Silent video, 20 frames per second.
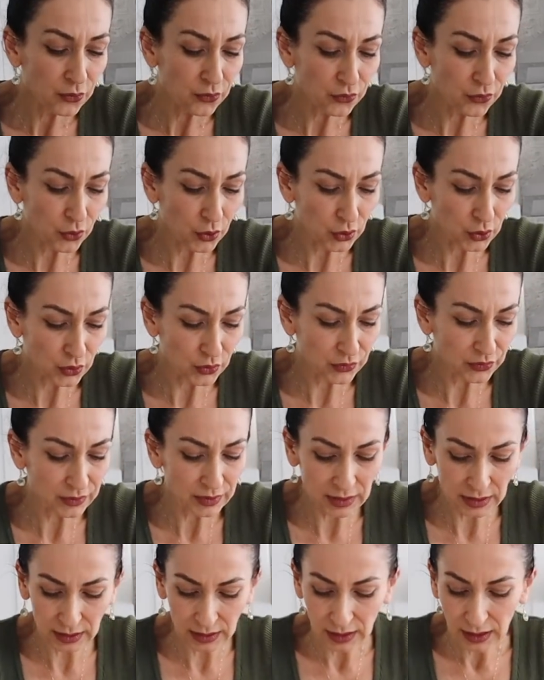4 of
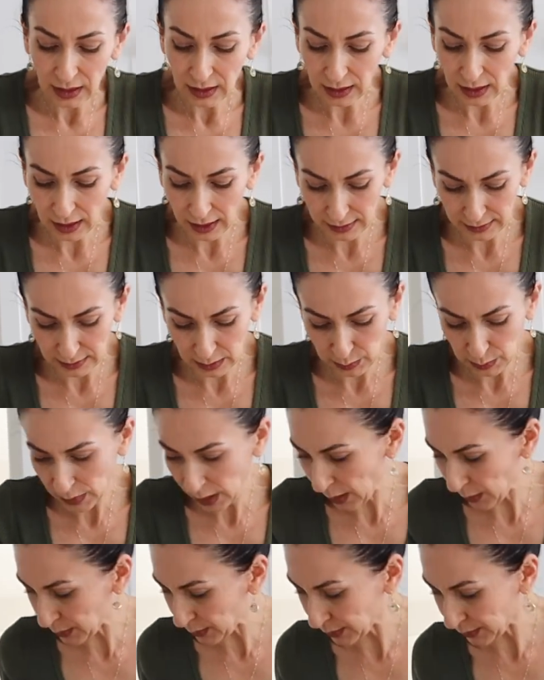the
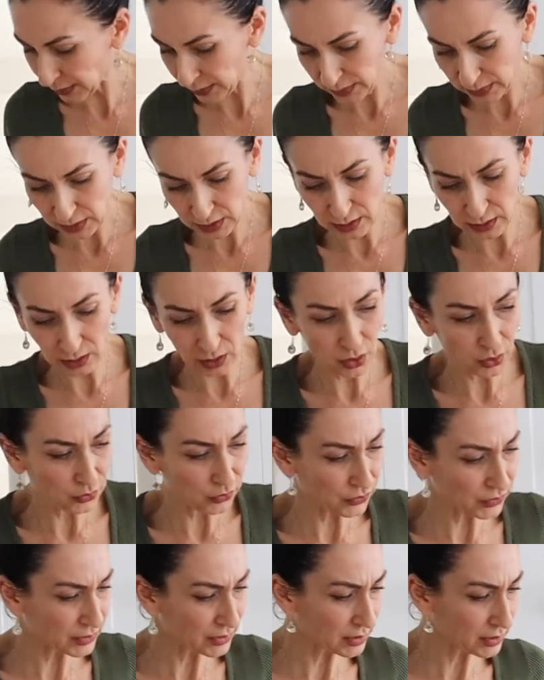cardamom
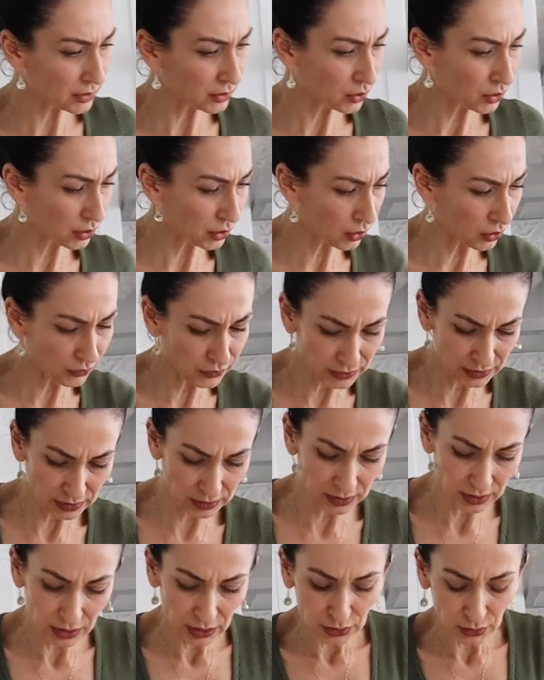cloves. Cloves?
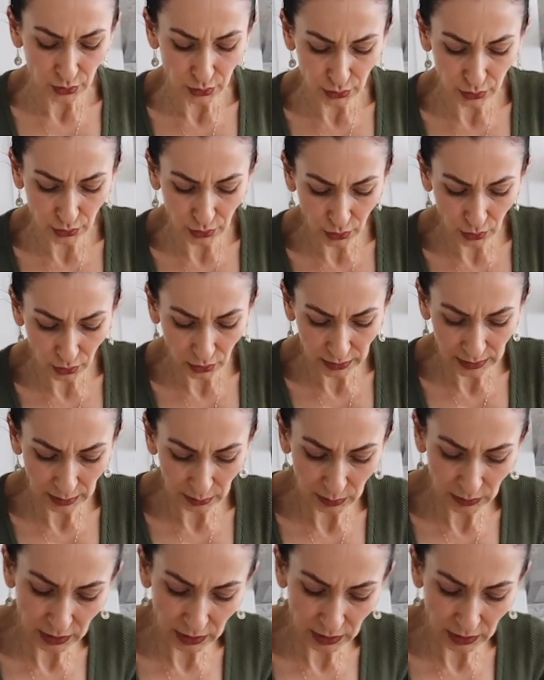Do you call them